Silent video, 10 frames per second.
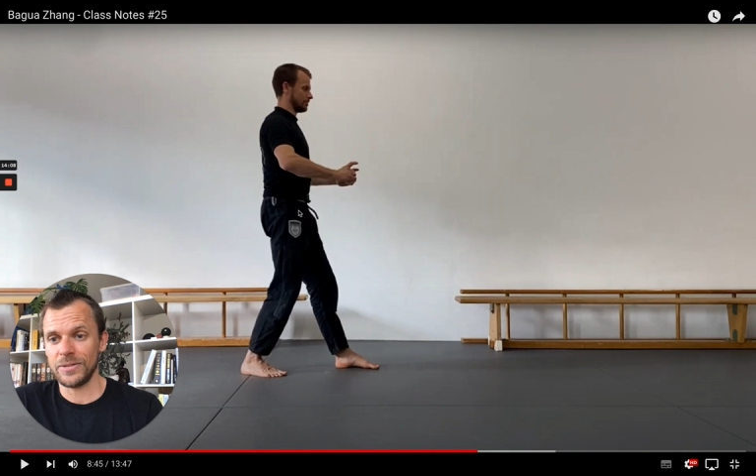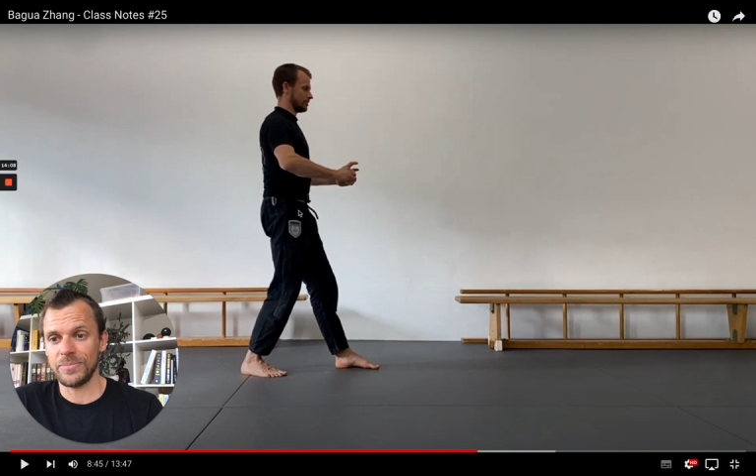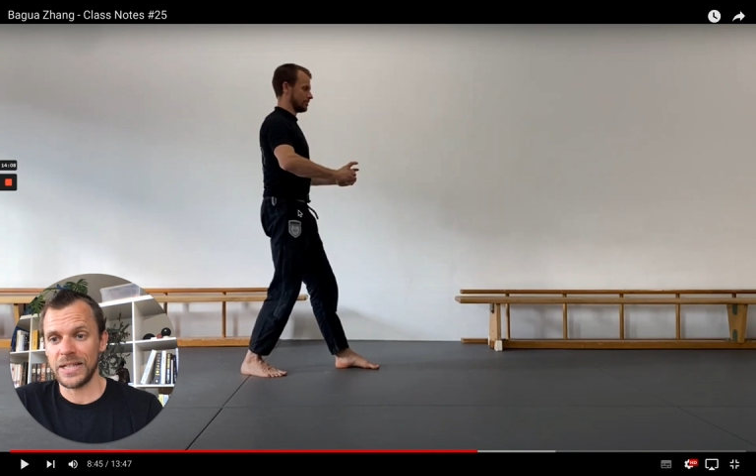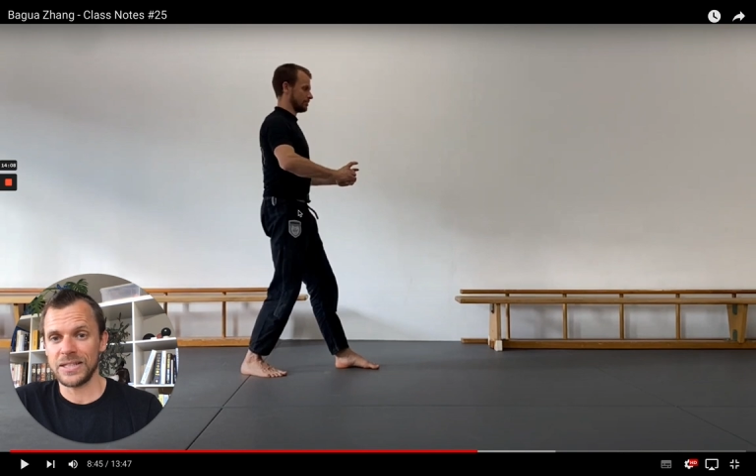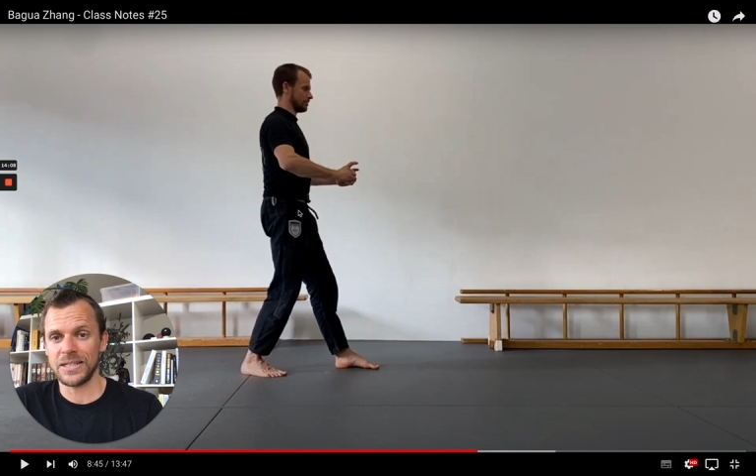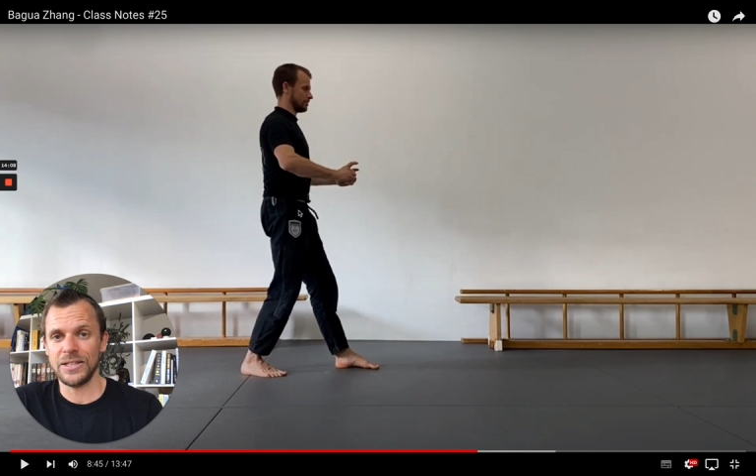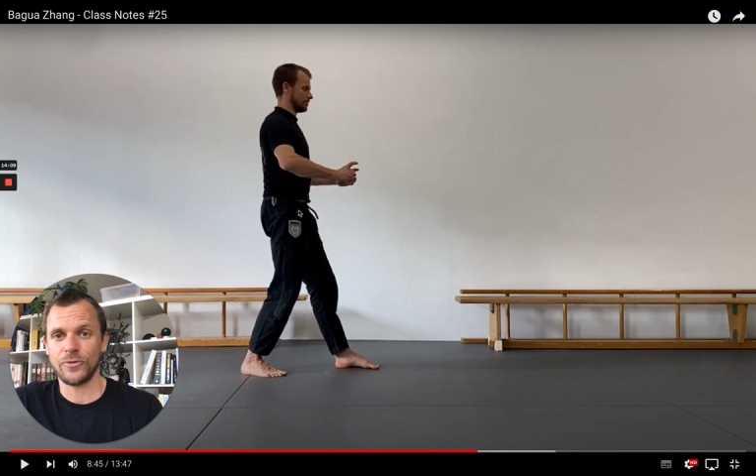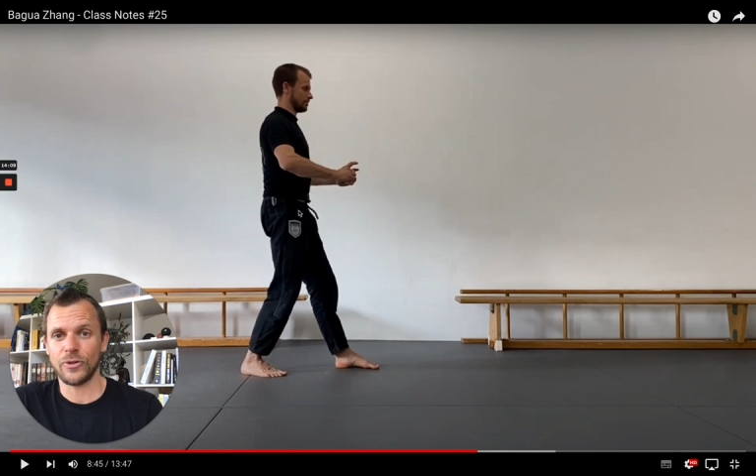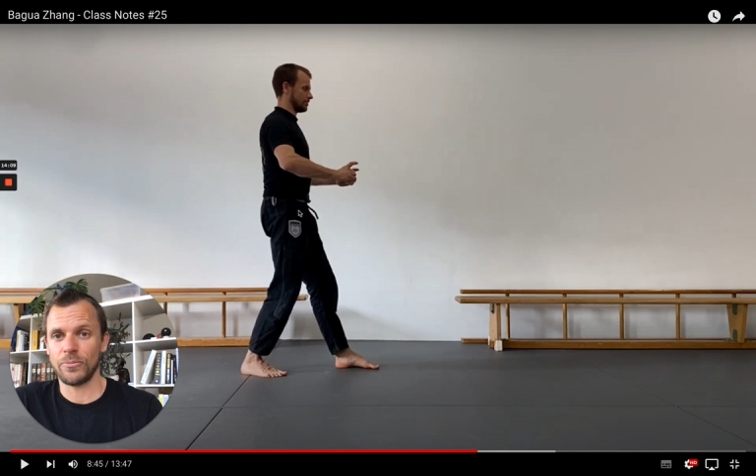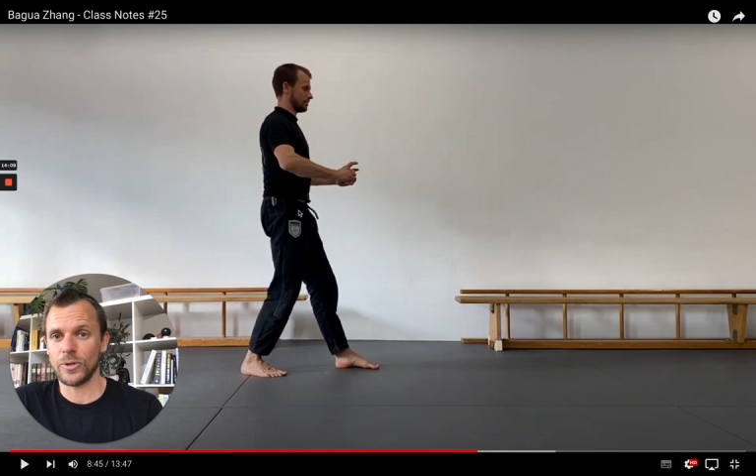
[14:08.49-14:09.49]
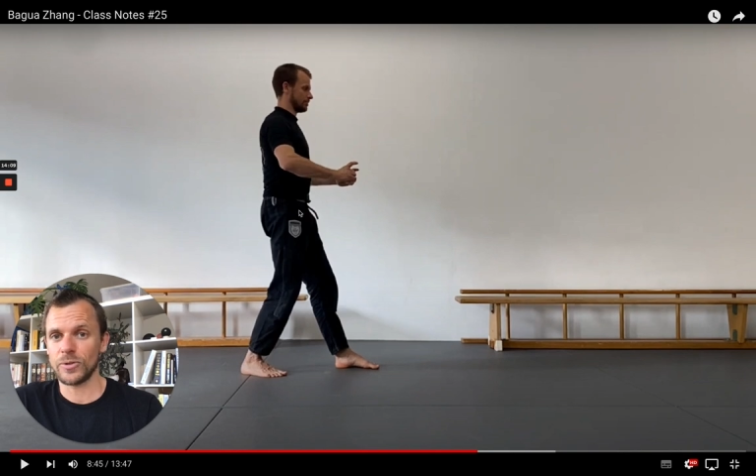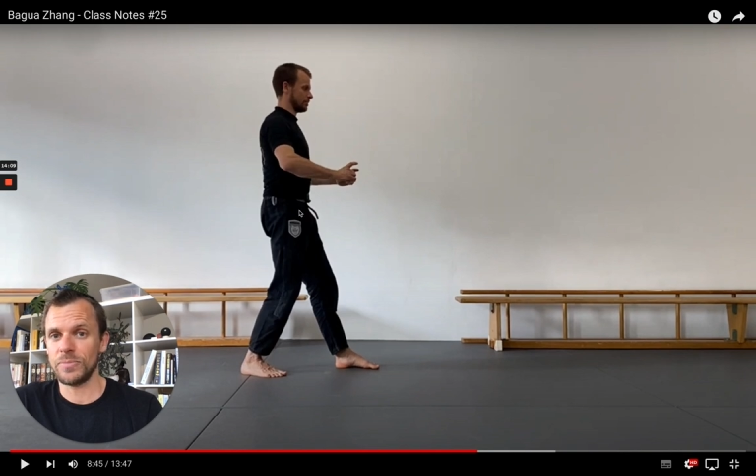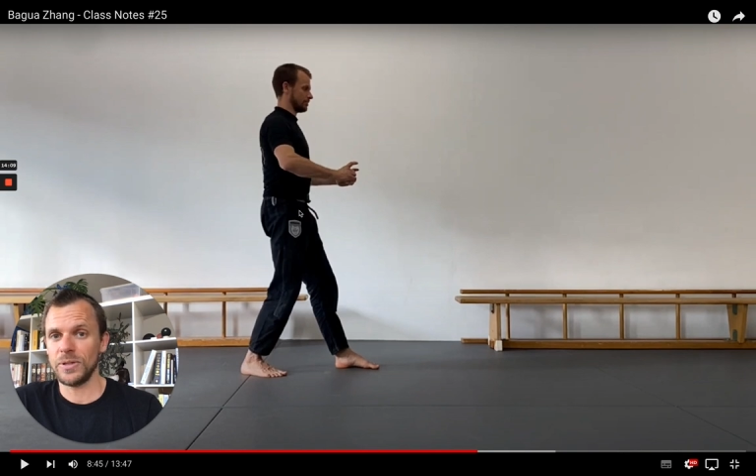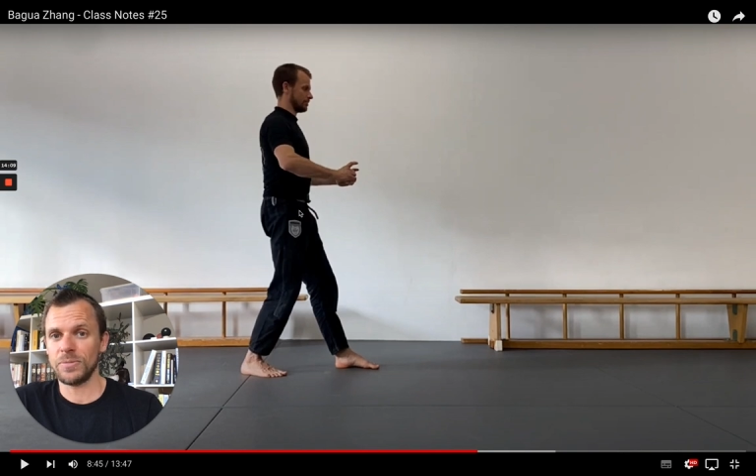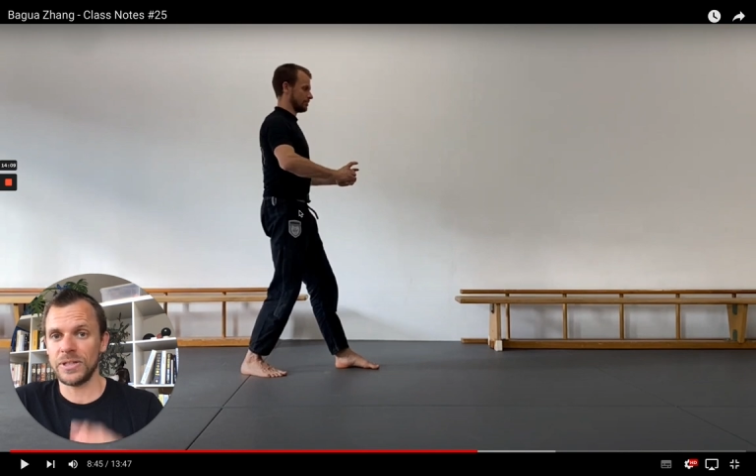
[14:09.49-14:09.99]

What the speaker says: Basically, for the most people,